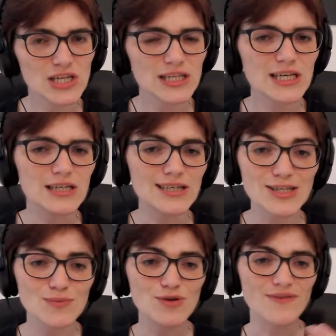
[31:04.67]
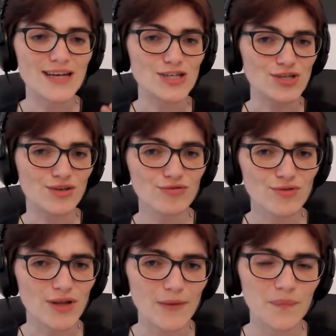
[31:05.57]
cleaner to move energy
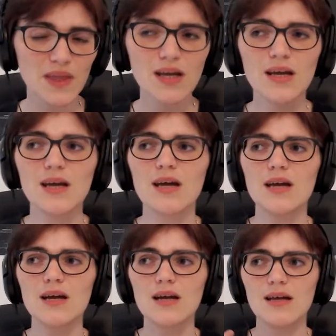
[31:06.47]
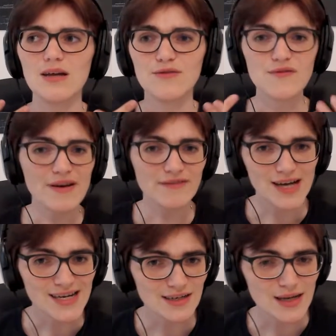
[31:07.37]
through them. If you've ever
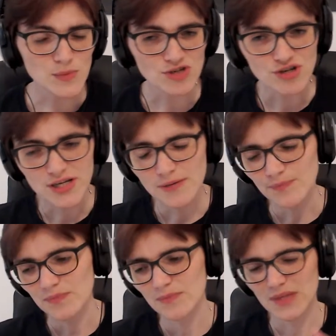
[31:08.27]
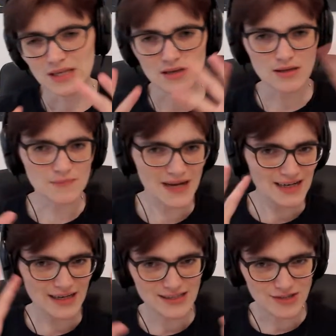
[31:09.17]
had an MRI, the
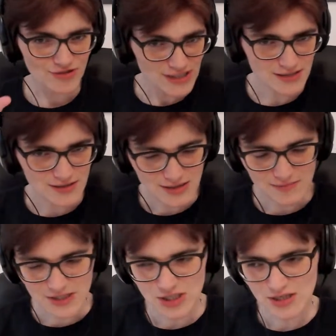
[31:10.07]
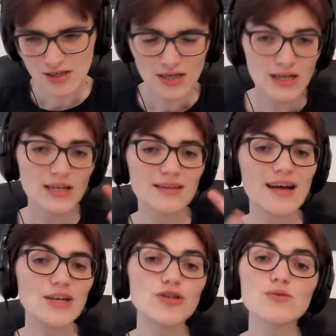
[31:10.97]
magnetic resonance imaging,
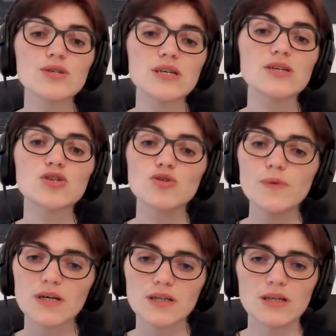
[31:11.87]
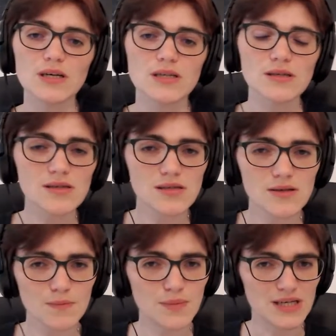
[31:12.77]
that uses superconductors
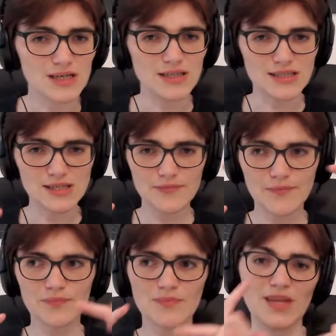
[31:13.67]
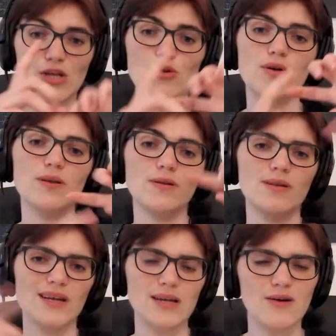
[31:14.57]
because then you can
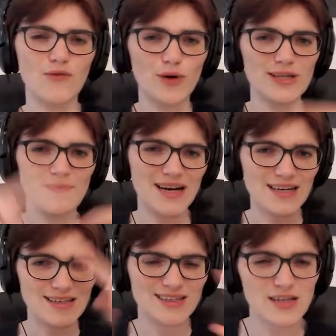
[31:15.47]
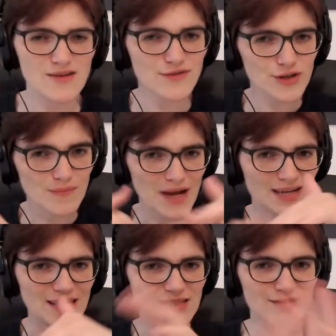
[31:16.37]
like avoid divert the
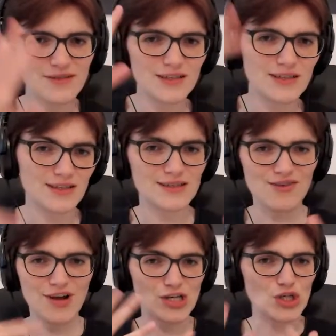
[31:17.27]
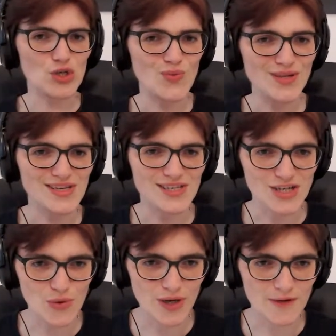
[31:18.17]
magnetic field in the direction you want it to
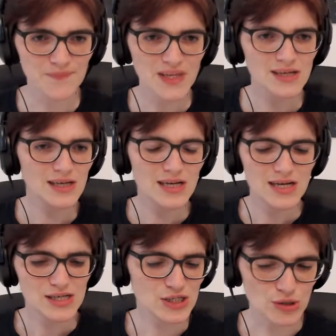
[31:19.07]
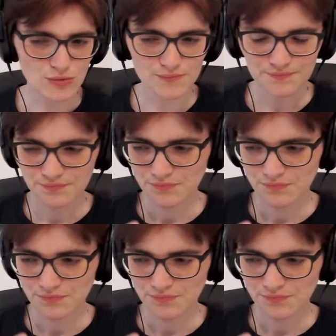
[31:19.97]
go in. So